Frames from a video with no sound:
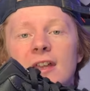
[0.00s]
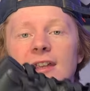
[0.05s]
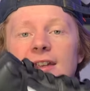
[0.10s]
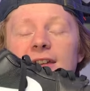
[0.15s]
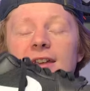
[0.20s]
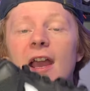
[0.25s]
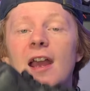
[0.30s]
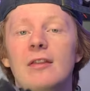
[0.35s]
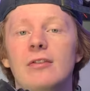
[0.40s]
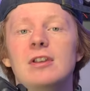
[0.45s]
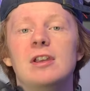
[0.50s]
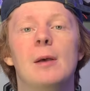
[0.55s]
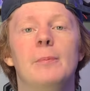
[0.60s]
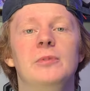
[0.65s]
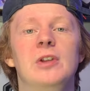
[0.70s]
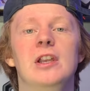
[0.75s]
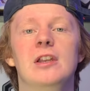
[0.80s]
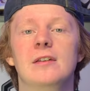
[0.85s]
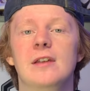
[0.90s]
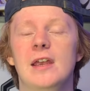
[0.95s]
get the
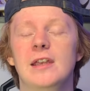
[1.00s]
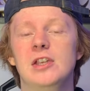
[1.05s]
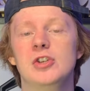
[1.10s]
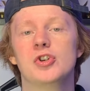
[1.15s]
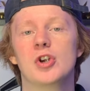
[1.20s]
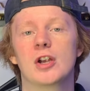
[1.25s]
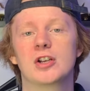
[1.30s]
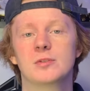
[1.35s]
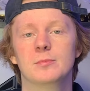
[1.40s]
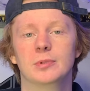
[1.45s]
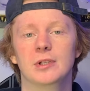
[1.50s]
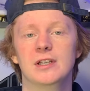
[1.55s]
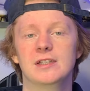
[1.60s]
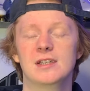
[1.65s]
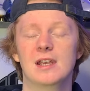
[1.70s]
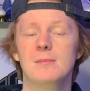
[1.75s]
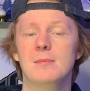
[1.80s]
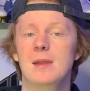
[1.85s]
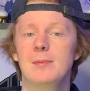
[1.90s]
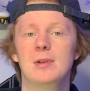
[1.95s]
updated Nike traction plates,
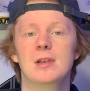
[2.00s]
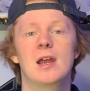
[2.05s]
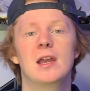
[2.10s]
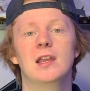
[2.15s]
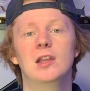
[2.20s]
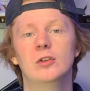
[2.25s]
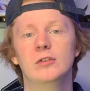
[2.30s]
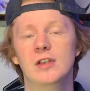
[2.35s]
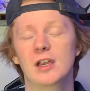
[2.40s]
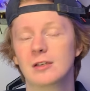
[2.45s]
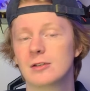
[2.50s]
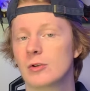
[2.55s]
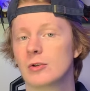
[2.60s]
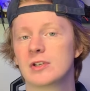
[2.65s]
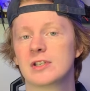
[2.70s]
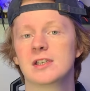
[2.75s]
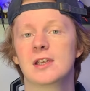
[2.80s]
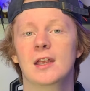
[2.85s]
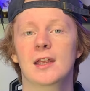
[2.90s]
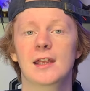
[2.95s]
and maybe Nike will take
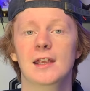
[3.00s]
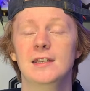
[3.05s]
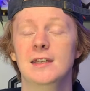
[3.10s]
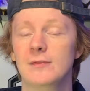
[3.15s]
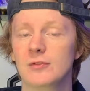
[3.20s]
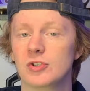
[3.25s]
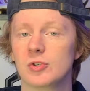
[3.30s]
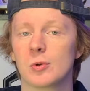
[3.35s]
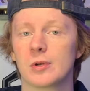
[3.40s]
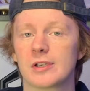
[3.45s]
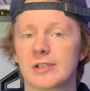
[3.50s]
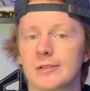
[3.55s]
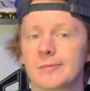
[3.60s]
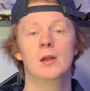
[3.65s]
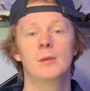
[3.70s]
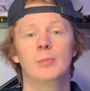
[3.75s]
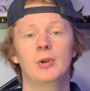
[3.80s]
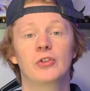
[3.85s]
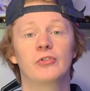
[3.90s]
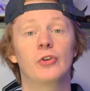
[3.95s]
notice and give it to us.
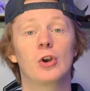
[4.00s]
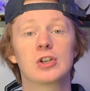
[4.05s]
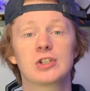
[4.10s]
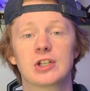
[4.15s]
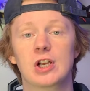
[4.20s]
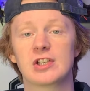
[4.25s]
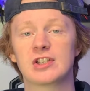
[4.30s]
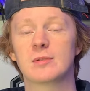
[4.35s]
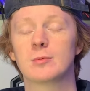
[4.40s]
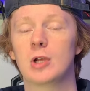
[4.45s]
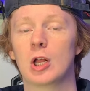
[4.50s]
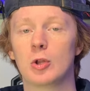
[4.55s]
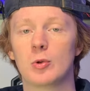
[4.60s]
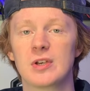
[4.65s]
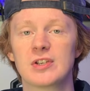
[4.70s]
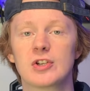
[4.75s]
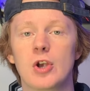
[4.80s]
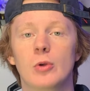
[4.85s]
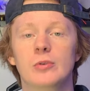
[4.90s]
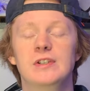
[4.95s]
But as far as custom
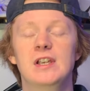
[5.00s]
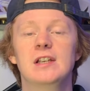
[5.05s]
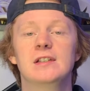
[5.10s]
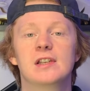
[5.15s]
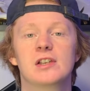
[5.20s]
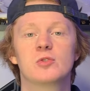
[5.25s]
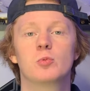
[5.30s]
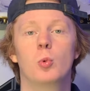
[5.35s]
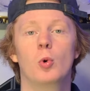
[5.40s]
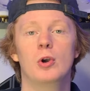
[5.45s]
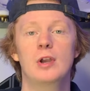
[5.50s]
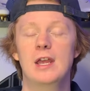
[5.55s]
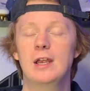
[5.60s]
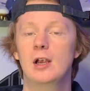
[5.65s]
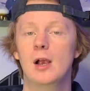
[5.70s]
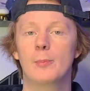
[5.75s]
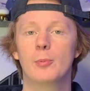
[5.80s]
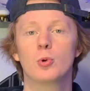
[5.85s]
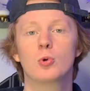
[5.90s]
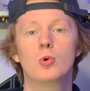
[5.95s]
colorways go, Diggs has worn a
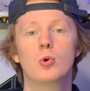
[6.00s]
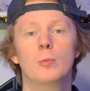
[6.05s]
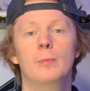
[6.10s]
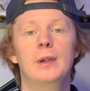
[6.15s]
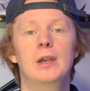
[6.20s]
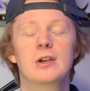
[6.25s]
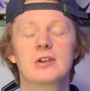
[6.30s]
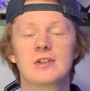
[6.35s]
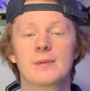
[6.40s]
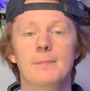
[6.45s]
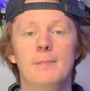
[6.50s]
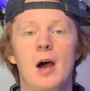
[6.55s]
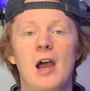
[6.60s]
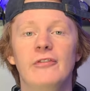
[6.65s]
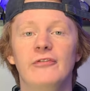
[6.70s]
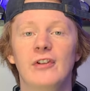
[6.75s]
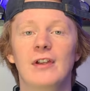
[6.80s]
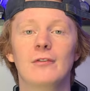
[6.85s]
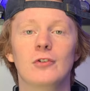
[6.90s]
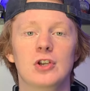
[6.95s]
couple cool pairs. My
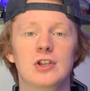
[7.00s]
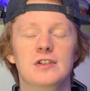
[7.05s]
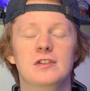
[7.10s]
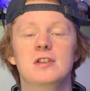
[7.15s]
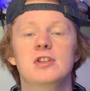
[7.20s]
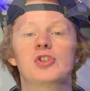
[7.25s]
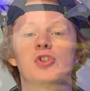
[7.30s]
favorite is this